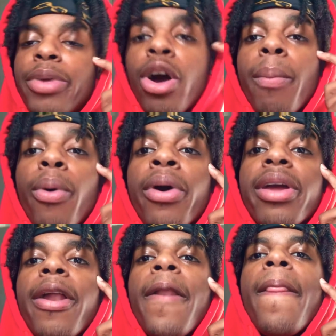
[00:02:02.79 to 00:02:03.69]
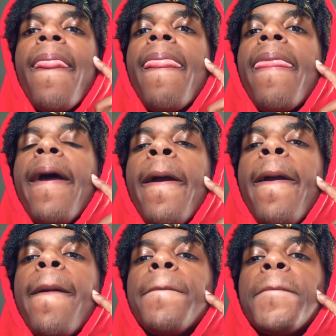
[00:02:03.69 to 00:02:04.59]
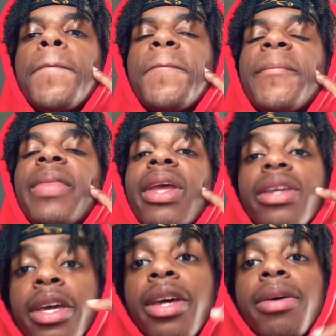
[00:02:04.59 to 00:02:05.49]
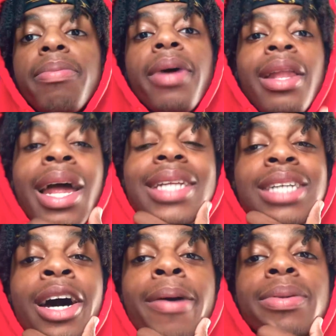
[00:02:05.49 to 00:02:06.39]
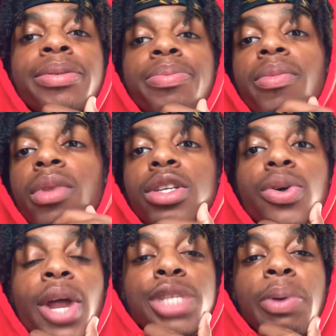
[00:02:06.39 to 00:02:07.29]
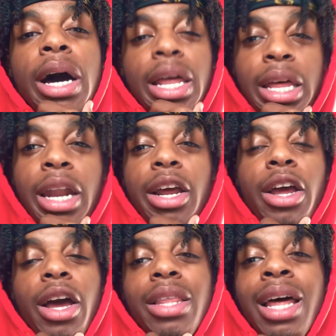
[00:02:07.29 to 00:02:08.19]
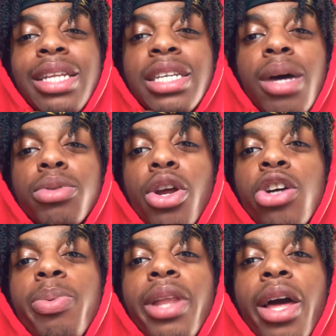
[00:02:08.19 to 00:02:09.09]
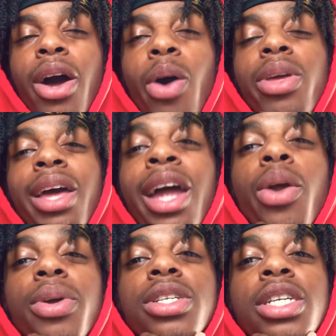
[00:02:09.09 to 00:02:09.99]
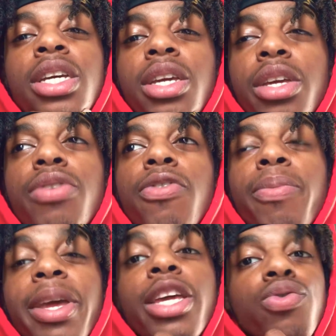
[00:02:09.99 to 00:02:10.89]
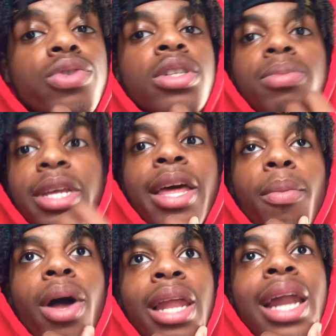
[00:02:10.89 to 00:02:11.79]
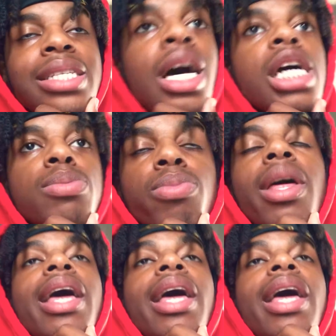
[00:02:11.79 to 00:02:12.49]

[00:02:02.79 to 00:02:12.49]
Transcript: on point, and yeah, a lot of times. So that's why a lot of a lot of times girls be like, oh yeah, I know he cheating. You feel me? He something. And a lot of times,